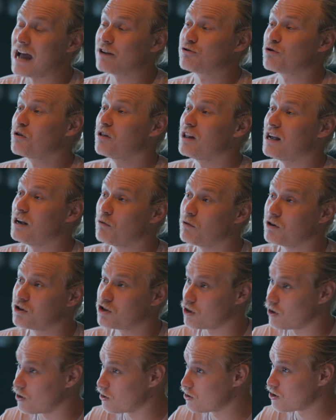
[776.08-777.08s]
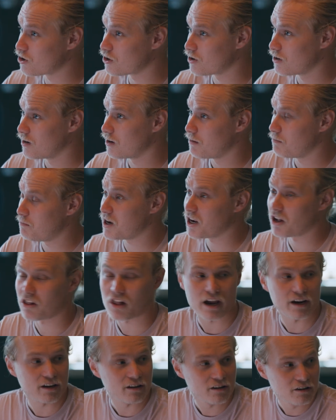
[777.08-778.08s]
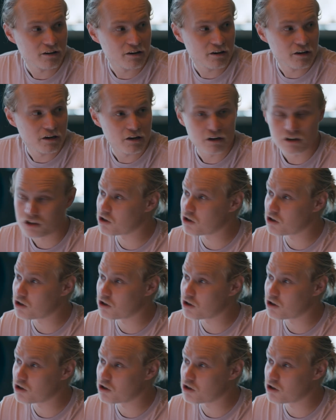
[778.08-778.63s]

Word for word: natural language search. Give me all the